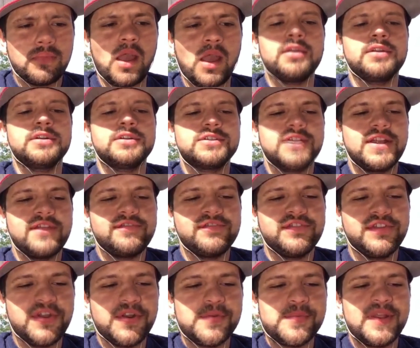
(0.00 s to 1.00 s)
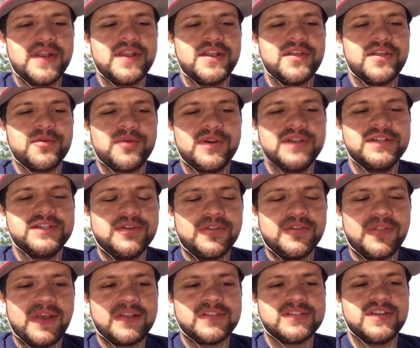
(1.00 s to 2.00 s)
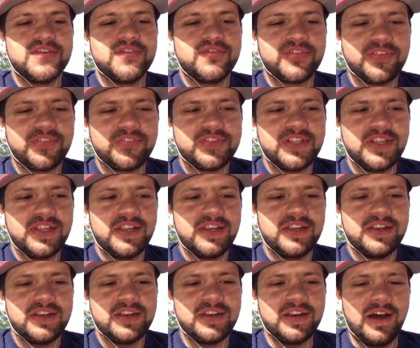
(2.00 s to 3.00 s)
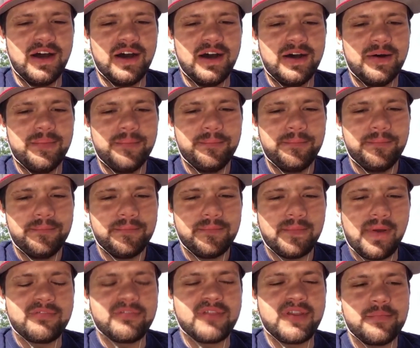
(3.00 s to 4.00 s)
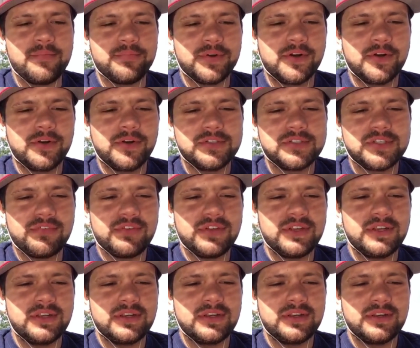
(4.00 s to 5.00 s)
There's definitely going to be another one in 2015. I've got protos of it.